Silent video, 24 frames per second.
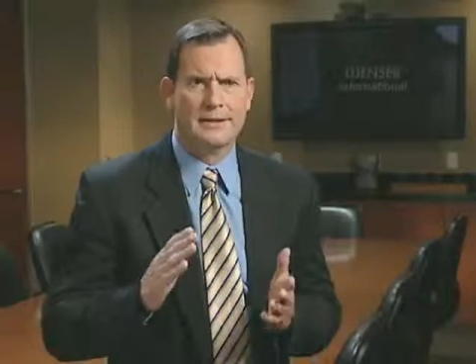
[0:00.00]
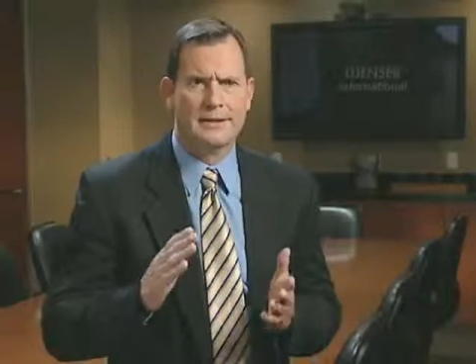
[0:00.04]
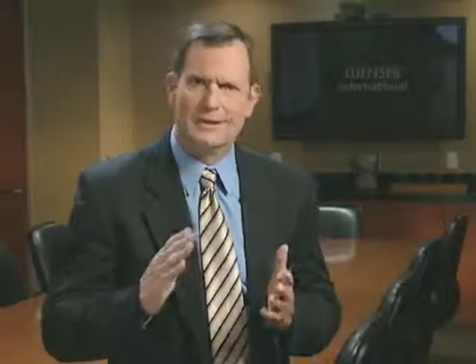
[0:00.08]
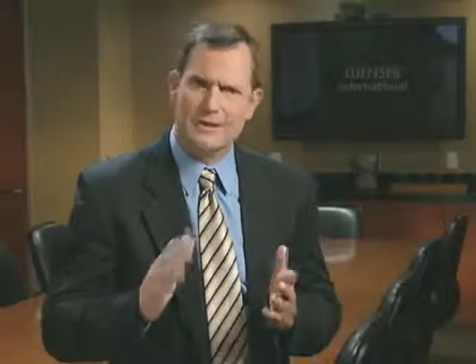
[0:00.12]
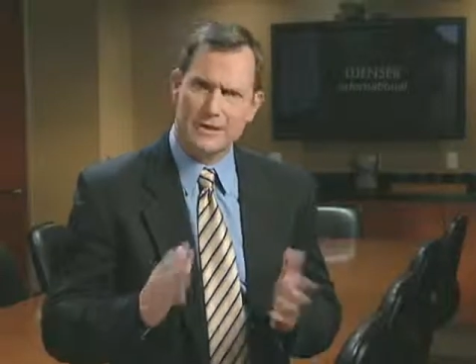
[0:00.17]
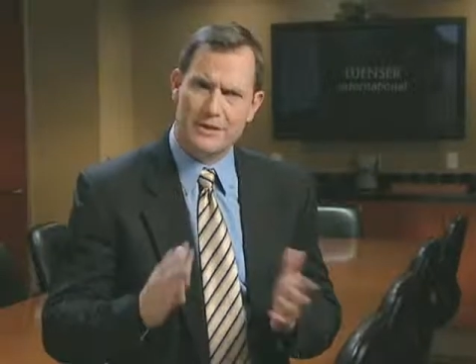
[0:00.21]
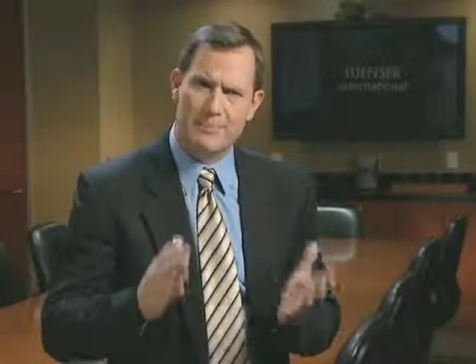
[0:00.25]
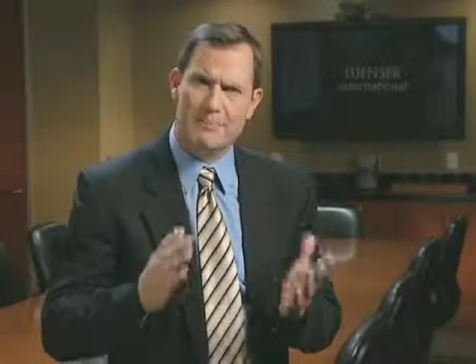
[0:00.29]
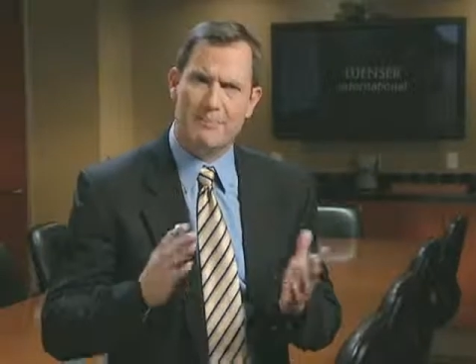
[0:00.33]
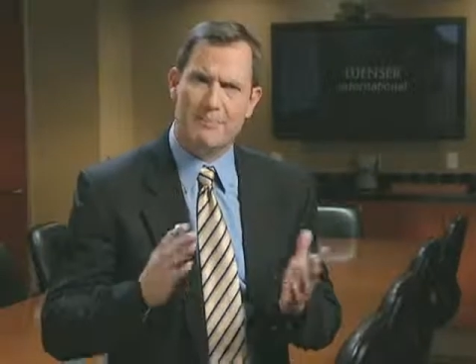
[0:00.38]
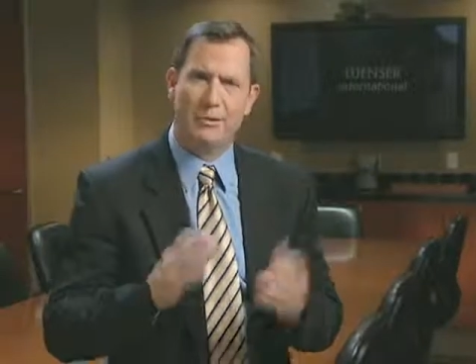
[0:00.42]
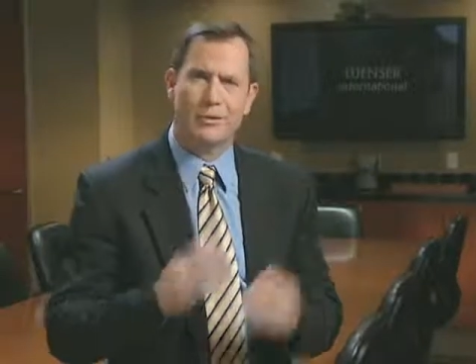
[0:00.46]

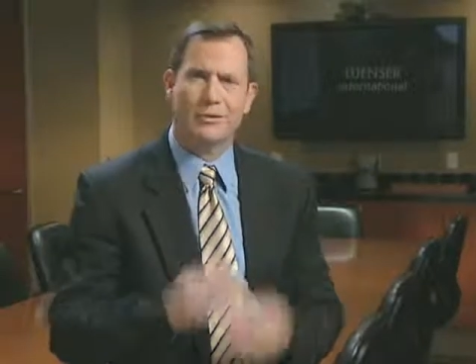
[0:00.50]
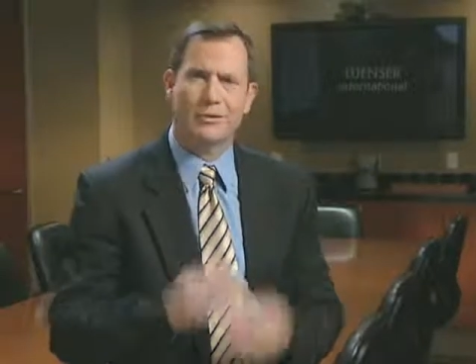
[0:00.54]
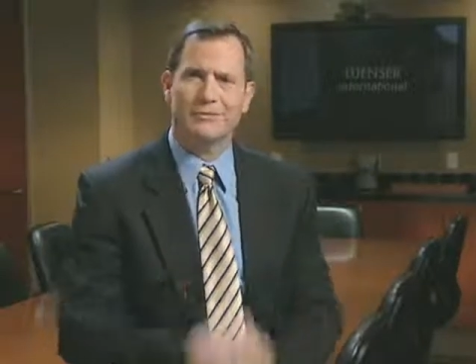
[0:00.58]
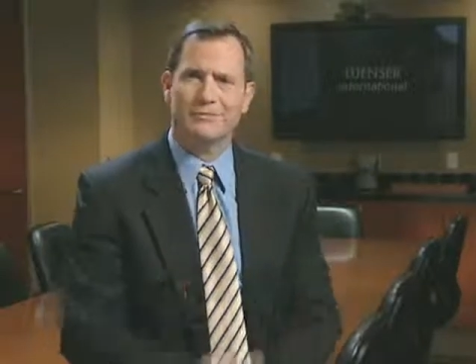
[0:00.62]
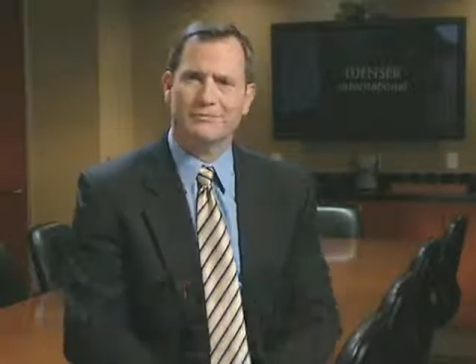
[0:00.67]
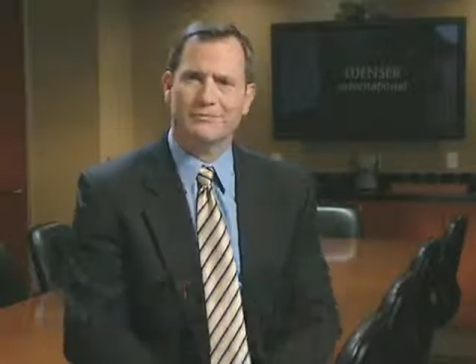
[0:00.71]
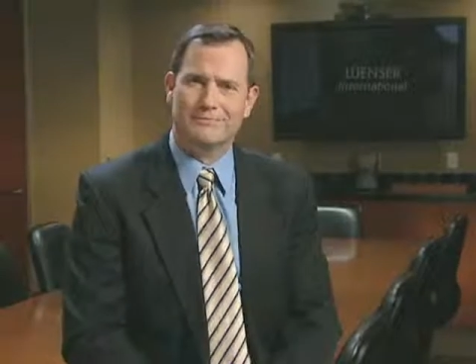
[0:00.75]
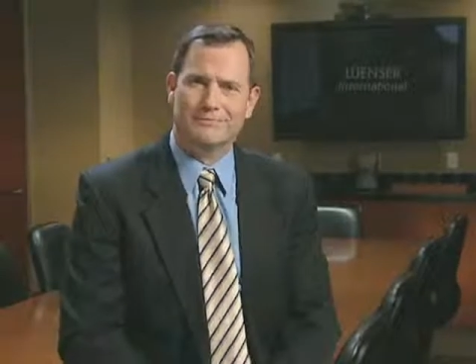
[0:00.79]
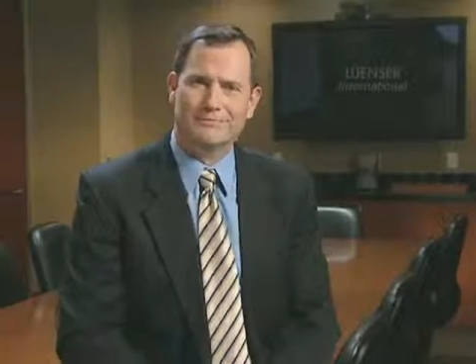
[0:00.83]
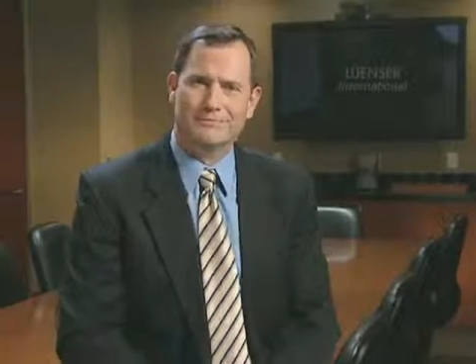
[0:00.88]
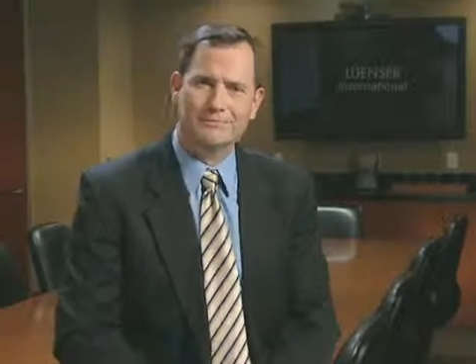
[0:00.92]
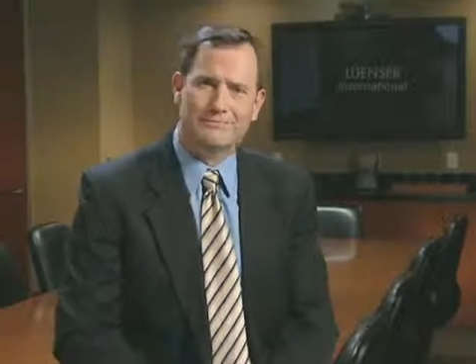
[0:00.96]
nimble
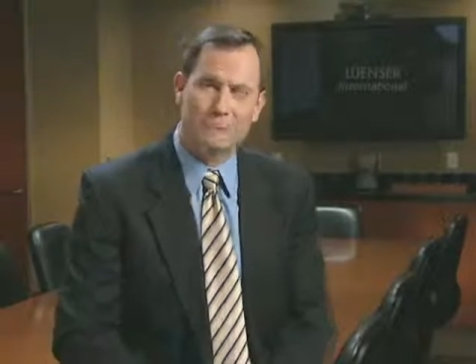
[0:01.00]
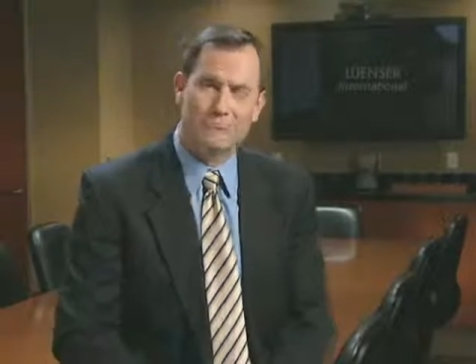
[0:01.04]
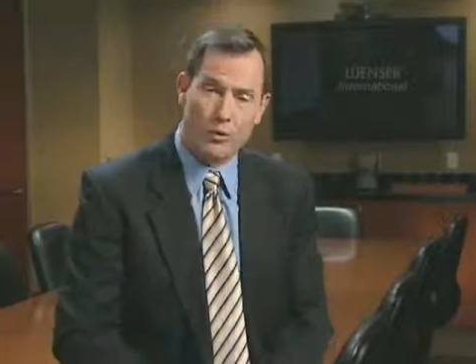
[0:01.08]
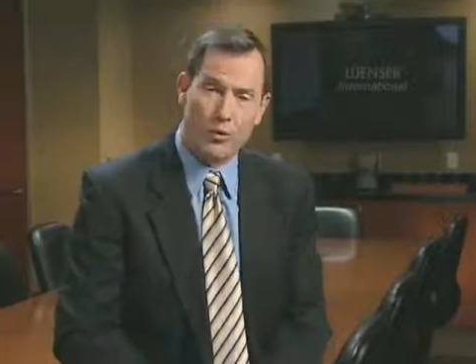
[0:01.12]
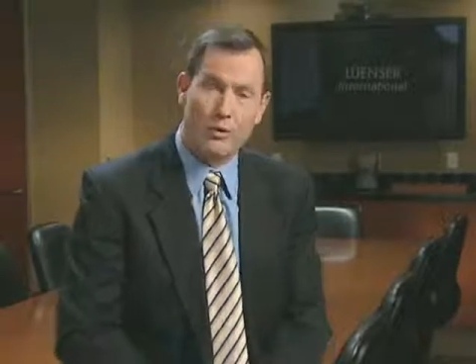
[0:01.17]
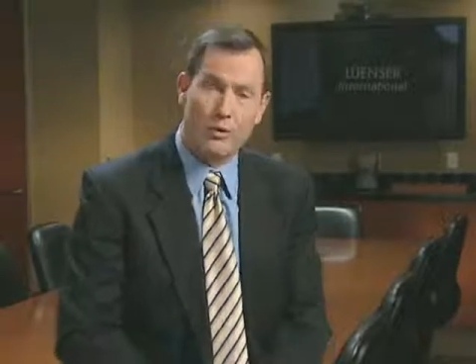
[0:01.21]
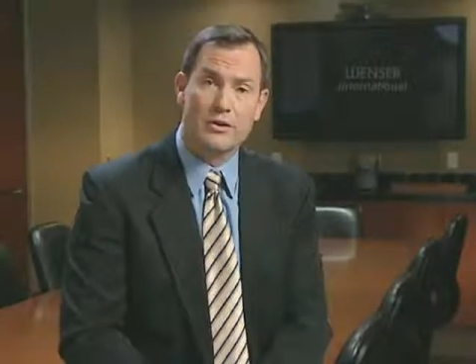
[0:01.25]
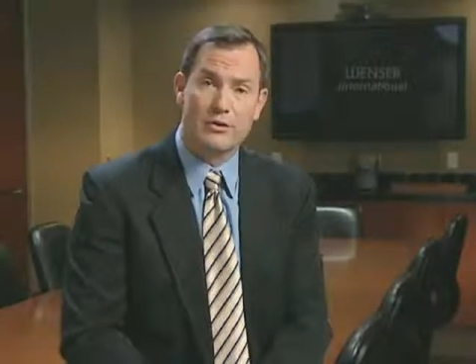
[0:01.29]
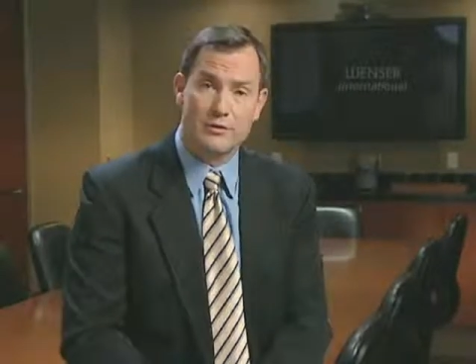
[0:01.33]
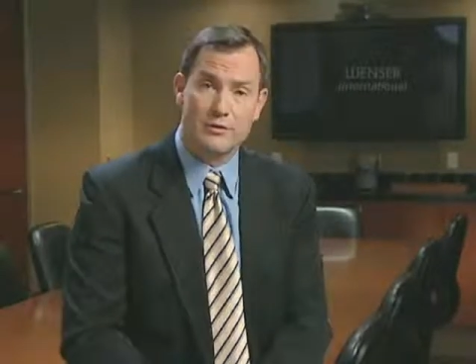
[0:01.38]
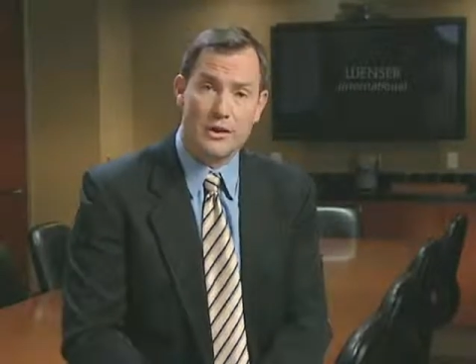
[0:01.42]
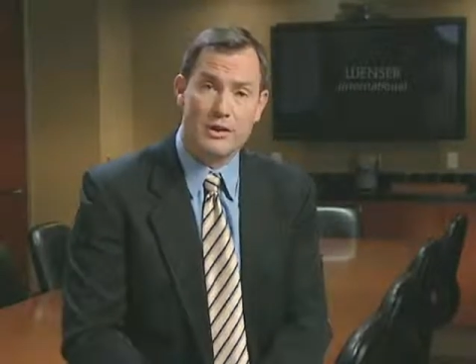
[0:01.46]

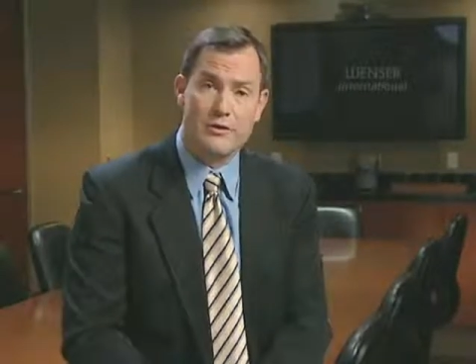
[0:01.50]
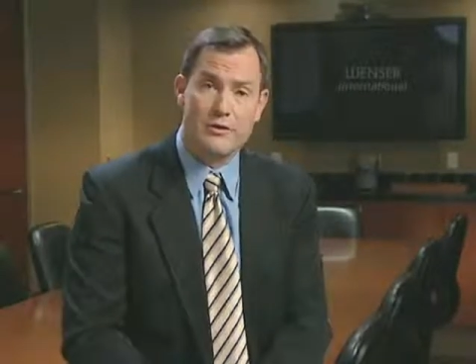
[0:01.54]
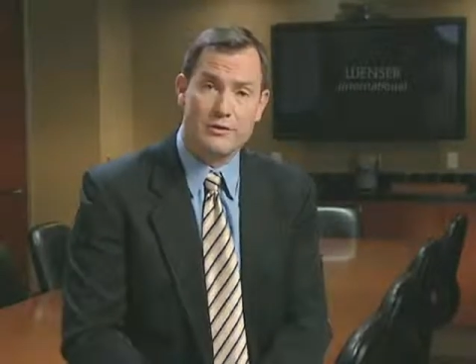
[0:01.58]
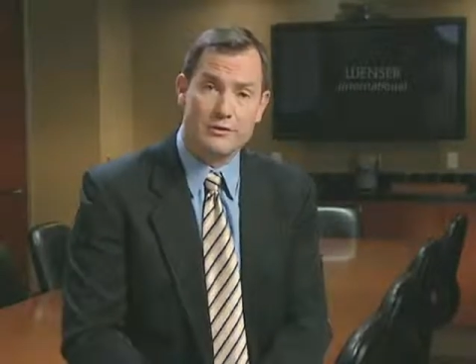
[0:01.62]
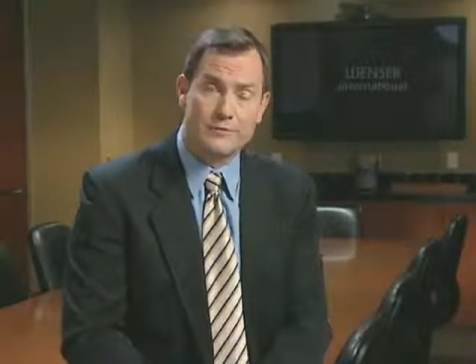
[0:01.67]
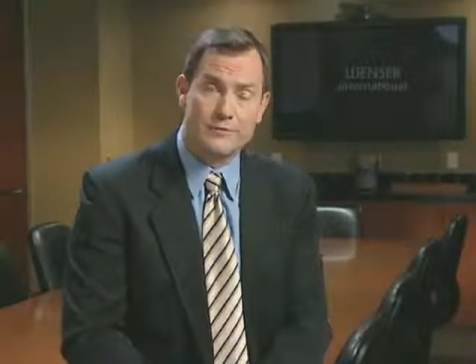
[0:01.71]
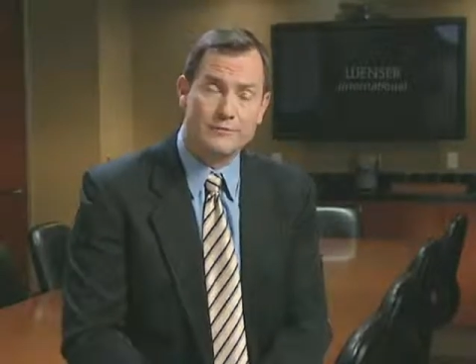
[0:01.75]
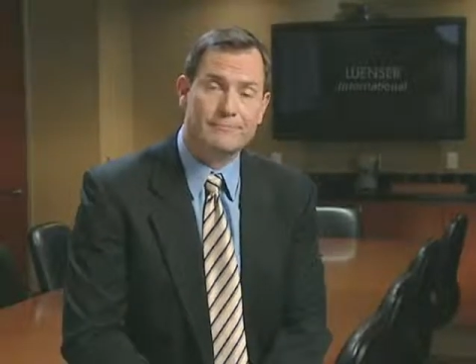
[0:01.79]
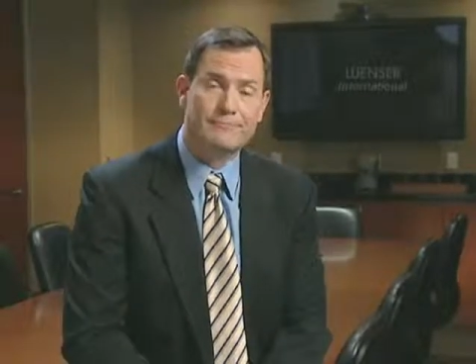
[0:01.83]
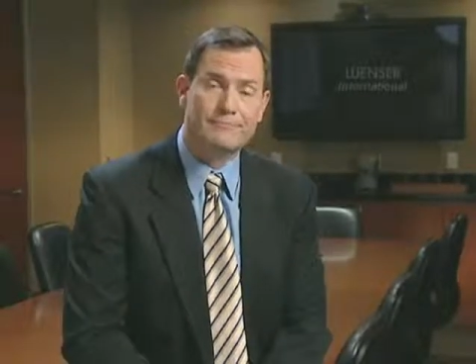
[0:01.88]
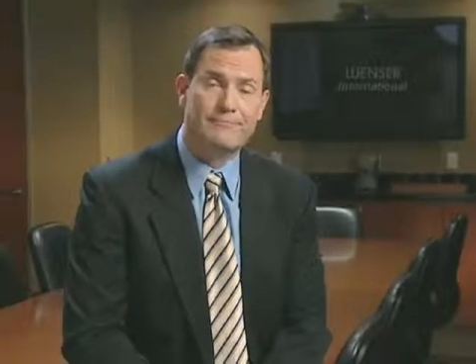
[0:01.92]
organization.